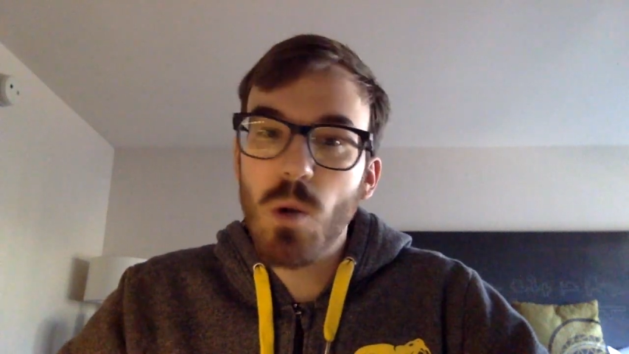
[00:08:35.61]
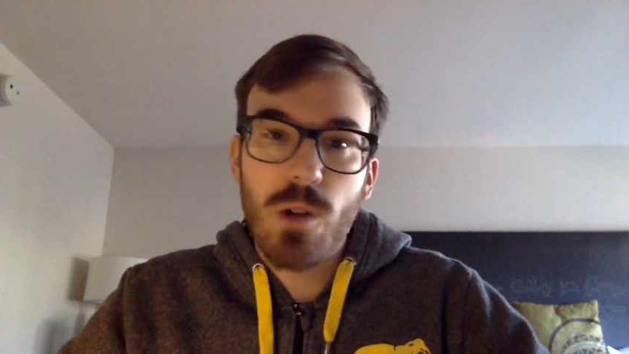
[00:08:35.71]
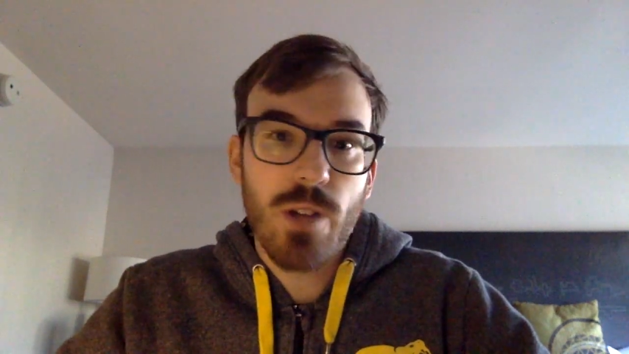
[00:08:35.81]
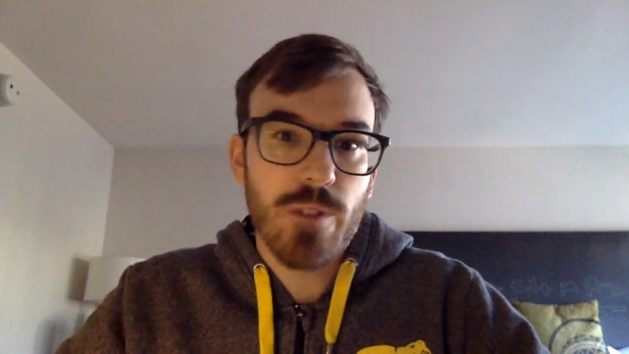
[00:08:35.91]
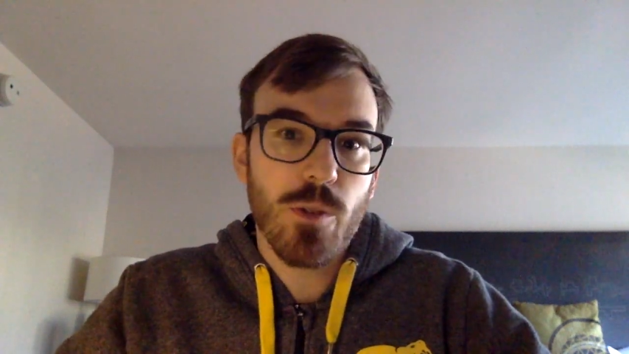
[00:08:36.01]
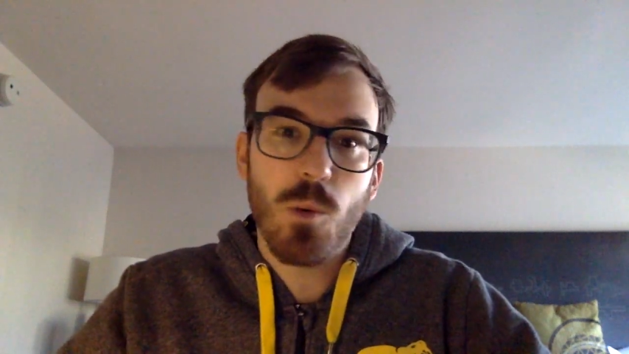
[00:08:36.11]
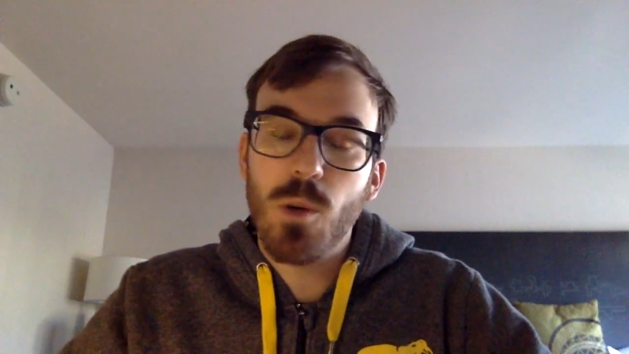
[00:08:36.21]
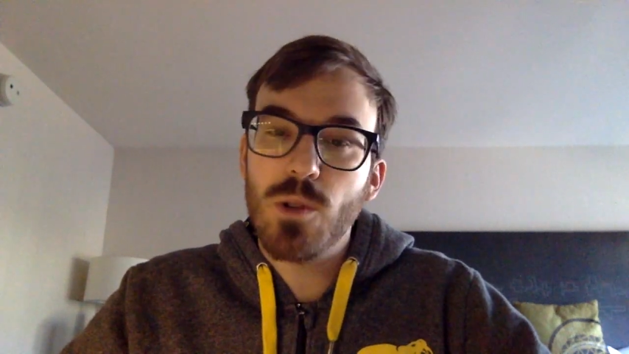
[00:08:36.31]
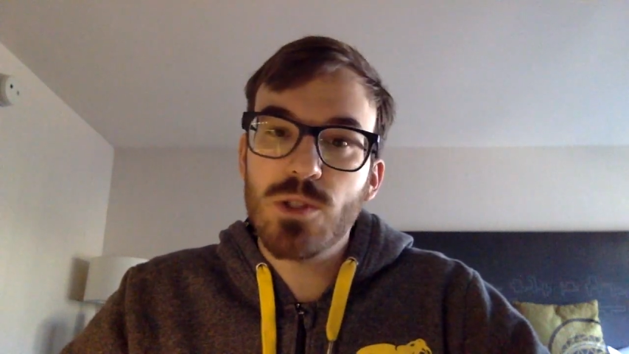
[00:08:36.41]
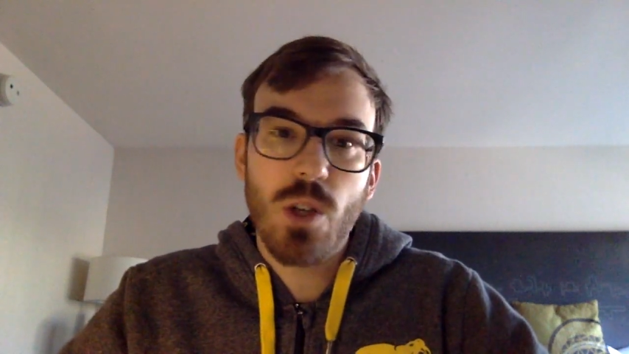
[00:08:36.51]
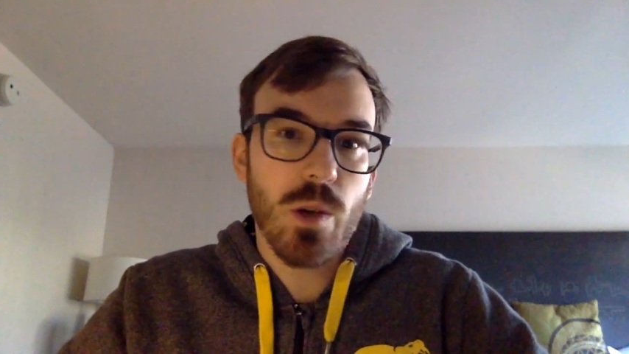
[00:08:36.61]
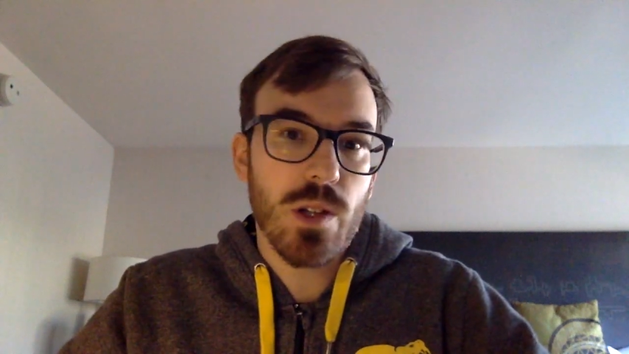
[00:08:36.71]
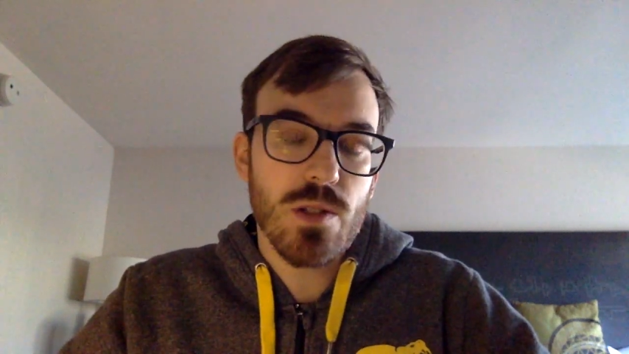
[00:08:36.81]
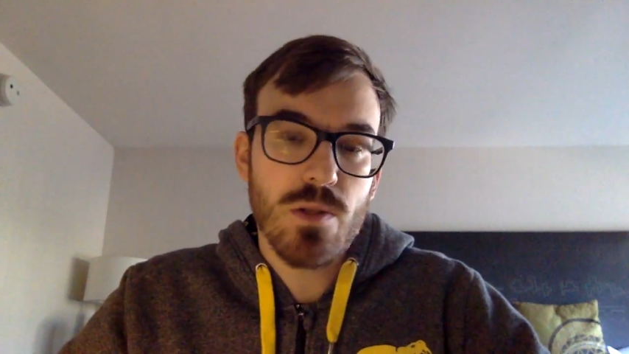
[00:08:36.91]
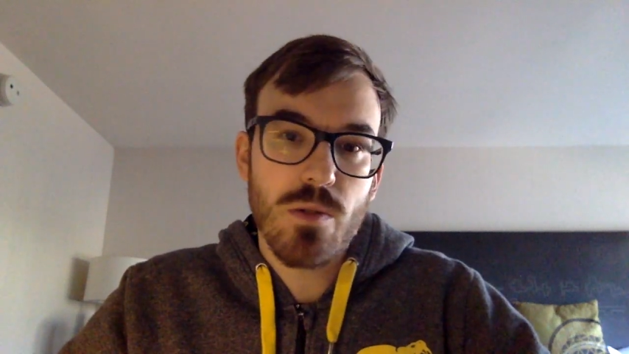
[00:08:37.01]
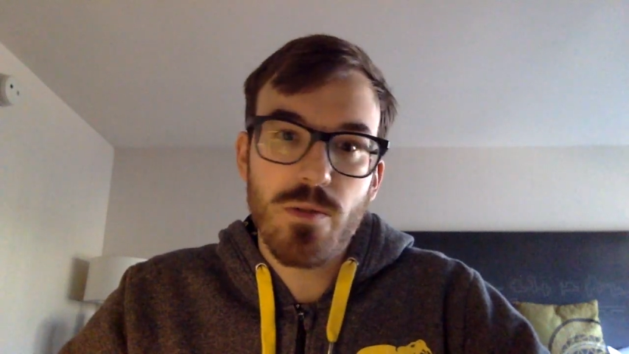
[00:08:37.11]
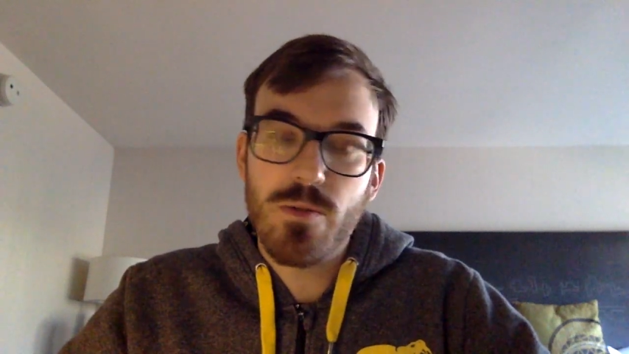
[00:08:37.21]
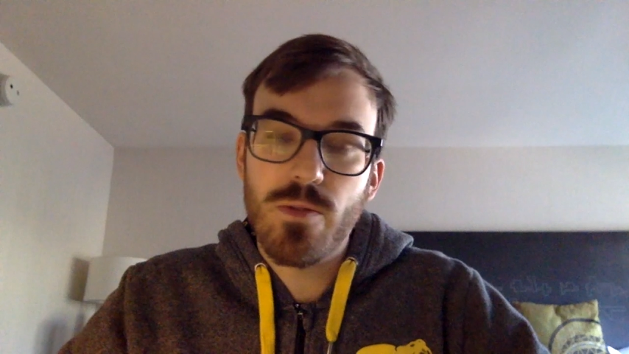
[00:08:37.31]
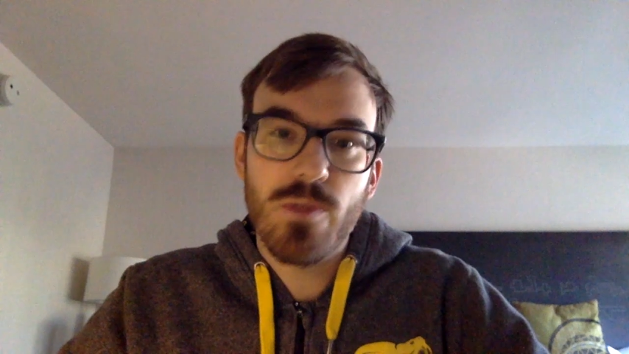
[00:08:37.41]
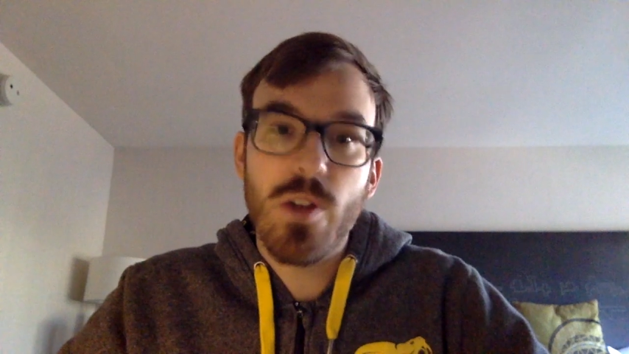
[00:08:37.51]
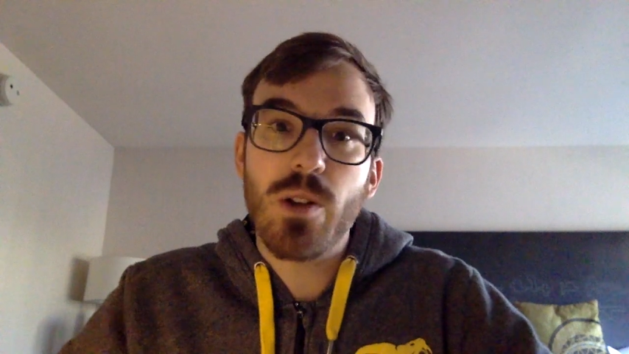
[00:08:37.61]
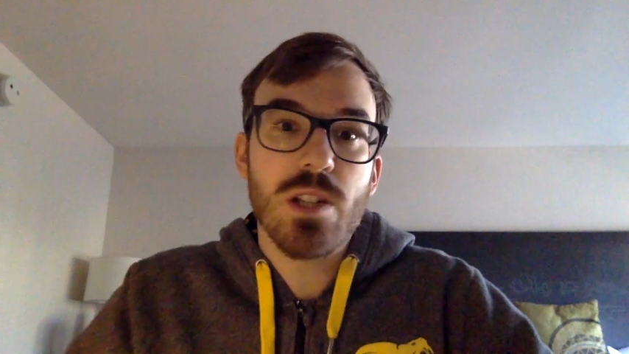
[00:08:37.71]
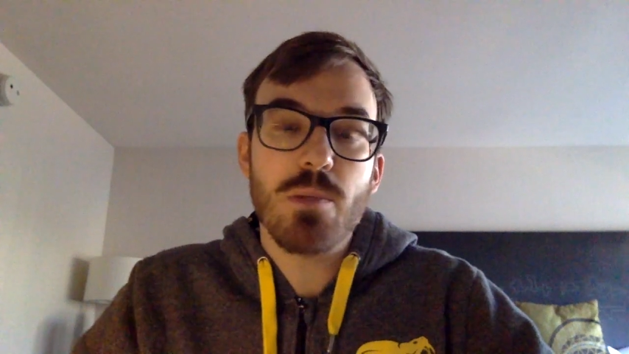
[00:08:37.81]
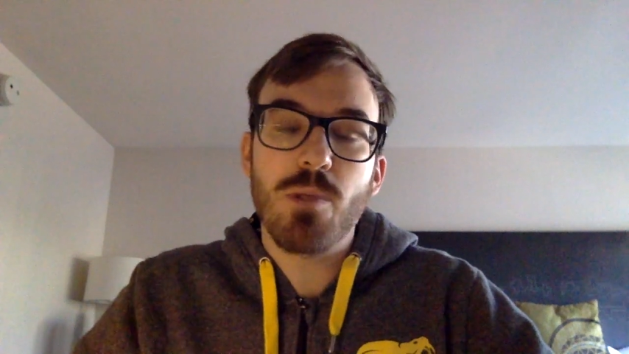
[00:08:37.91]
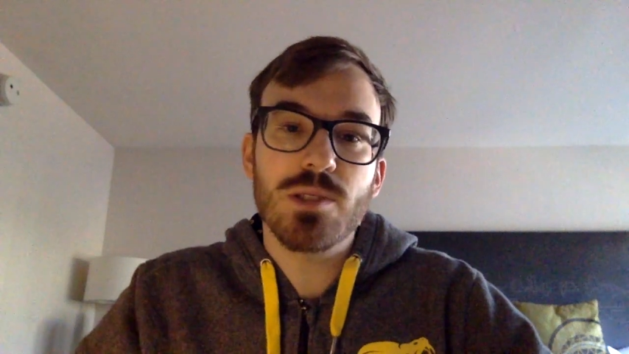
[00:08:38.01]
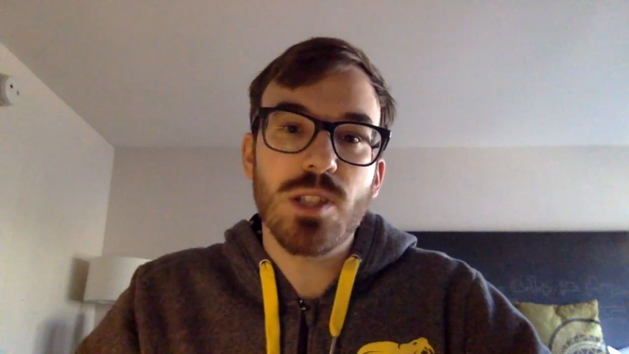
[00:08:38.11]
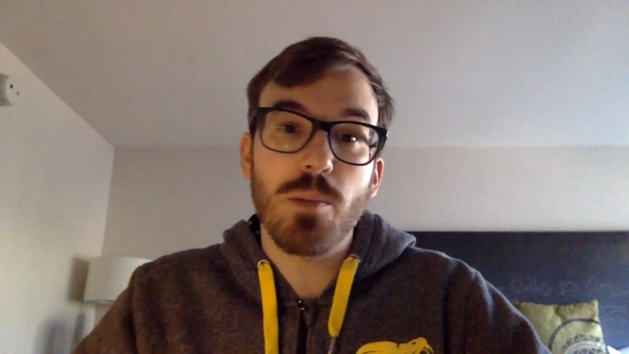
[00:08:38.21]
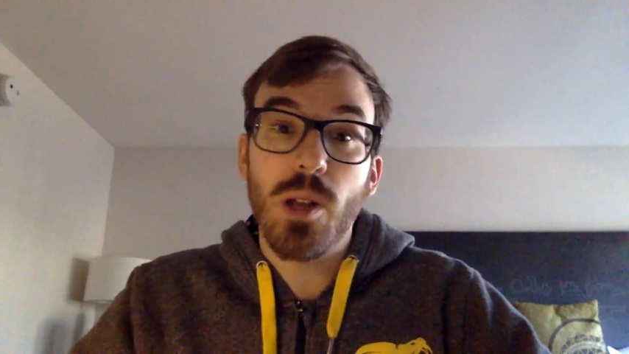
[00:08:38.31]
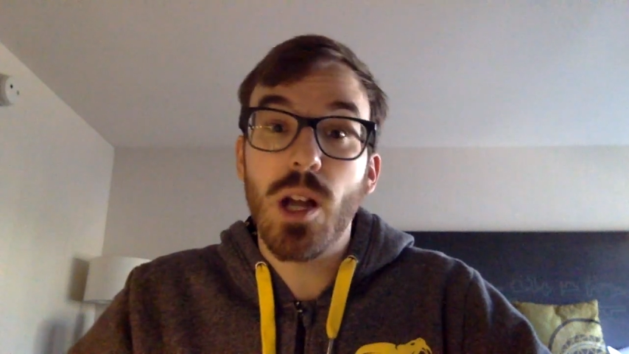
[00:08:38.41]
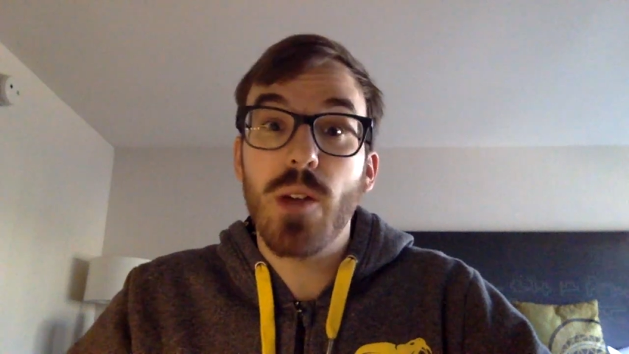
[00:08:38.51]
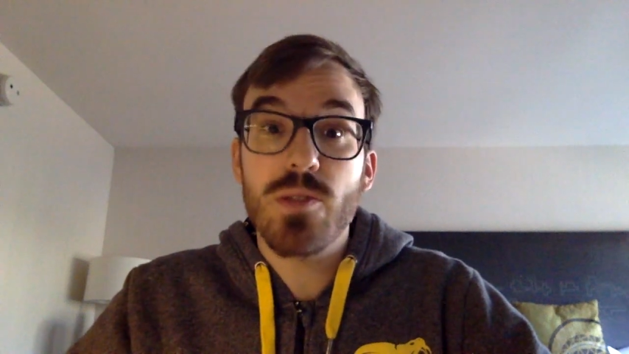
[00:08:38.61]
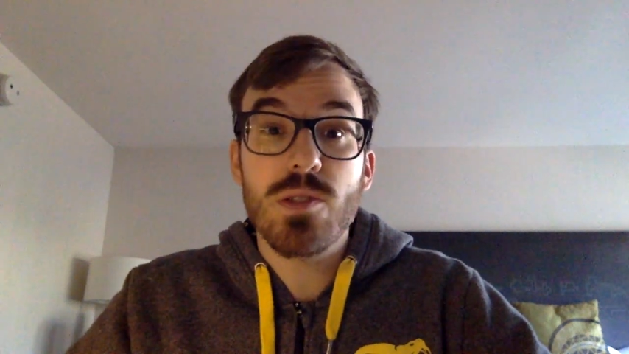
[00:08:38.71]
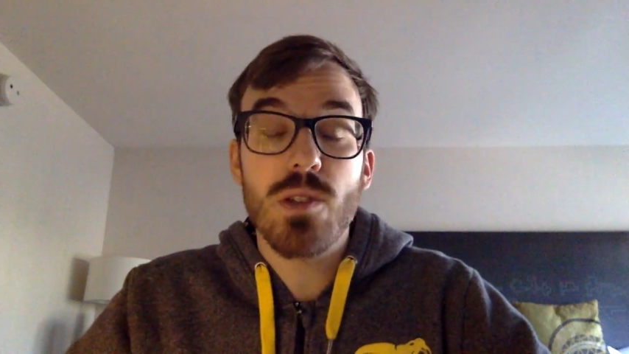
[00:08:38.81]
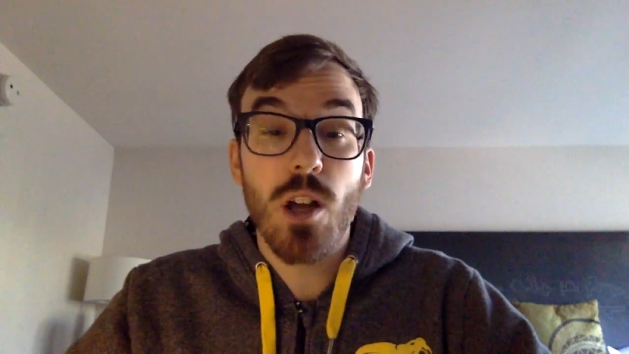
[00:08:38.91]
qualifying for Worlds, going to very deep runs in the playoffs